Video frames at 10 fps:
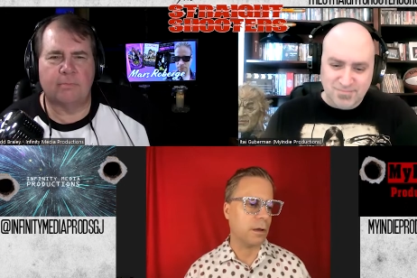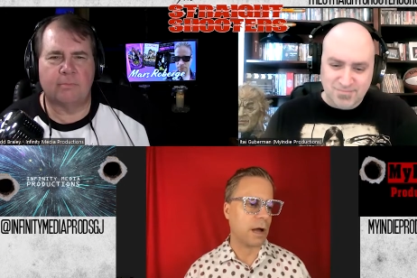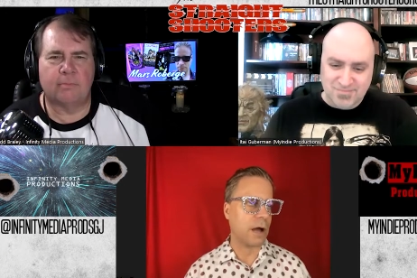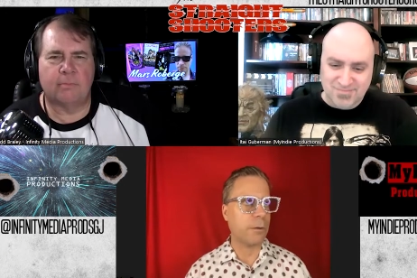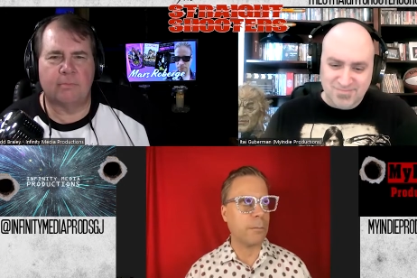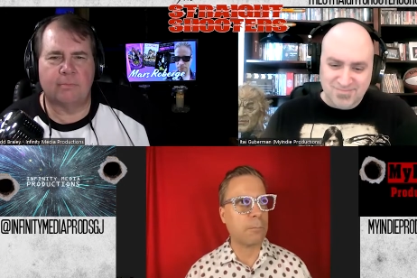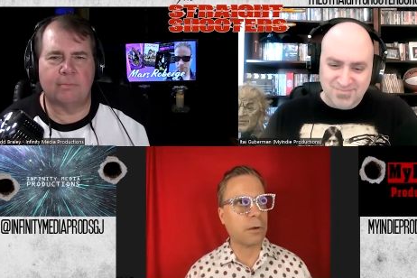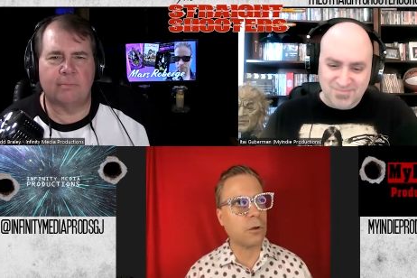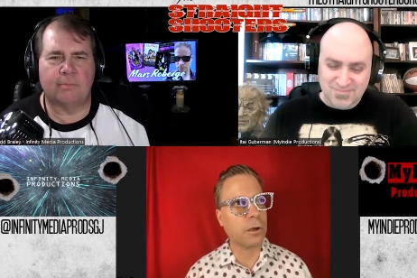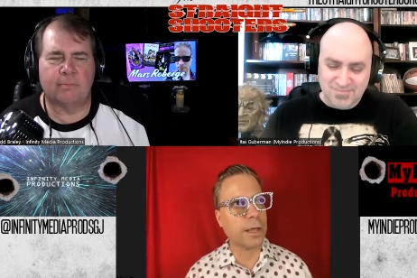Speaker 1: I remember
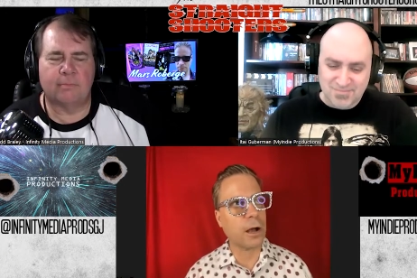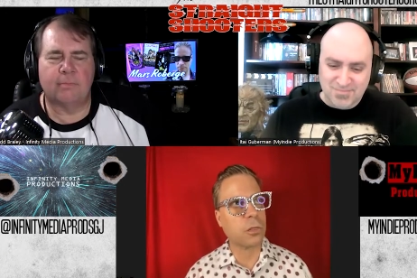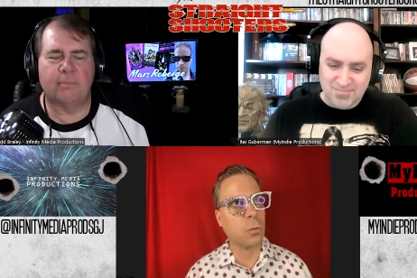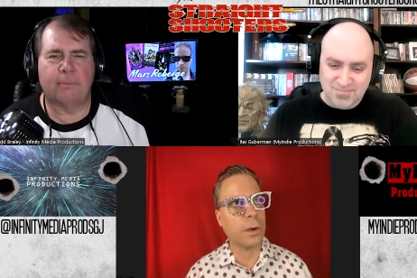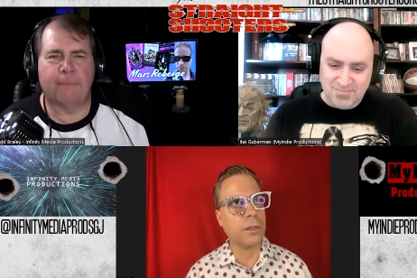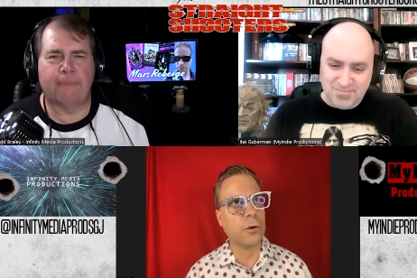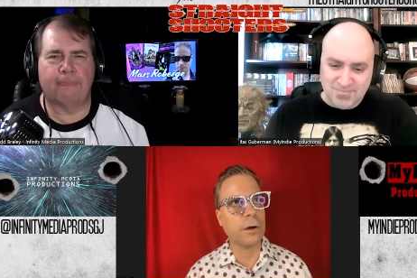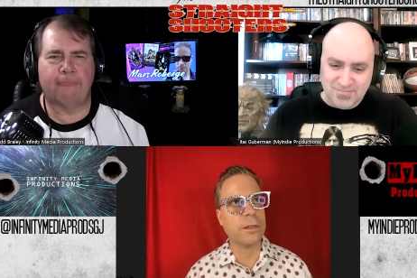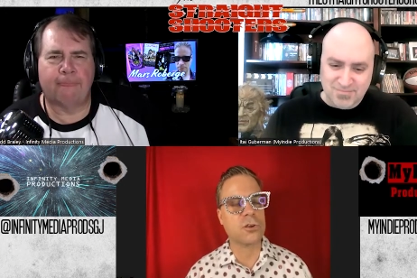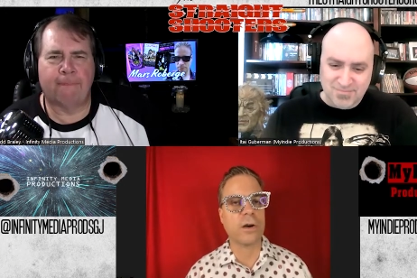looking out the window
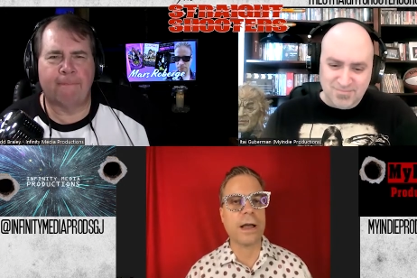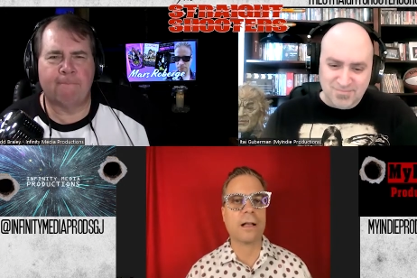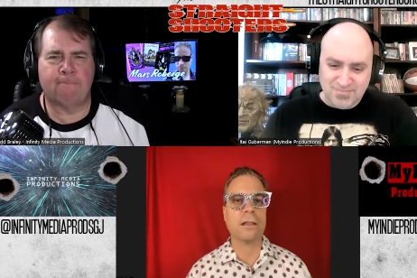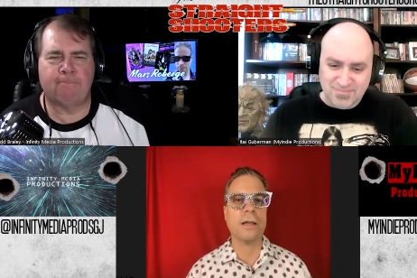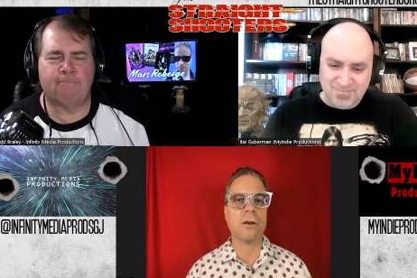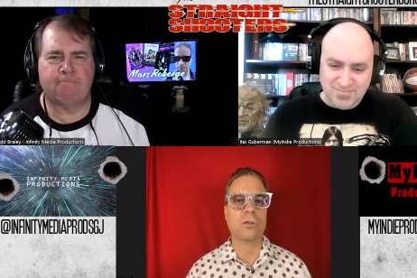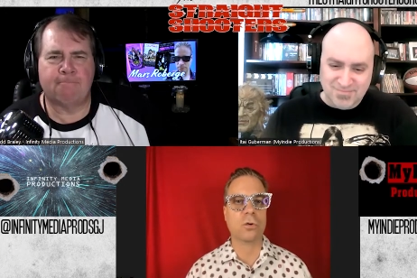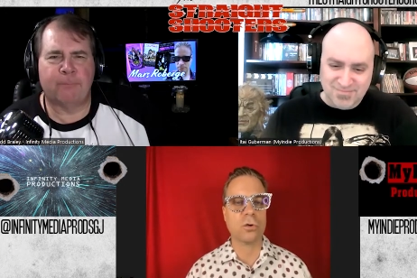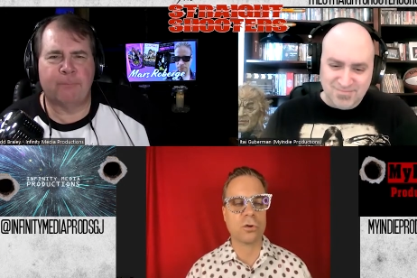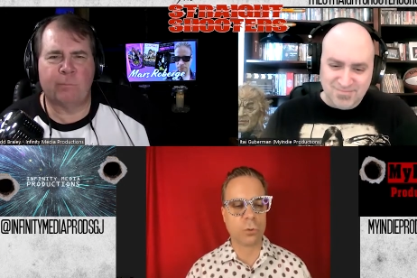of the drag queen,
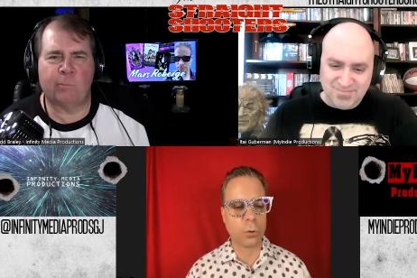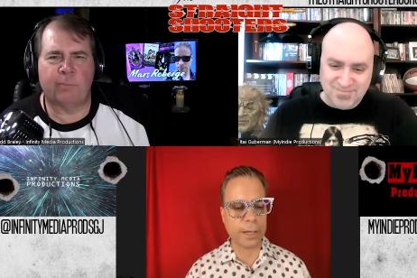queen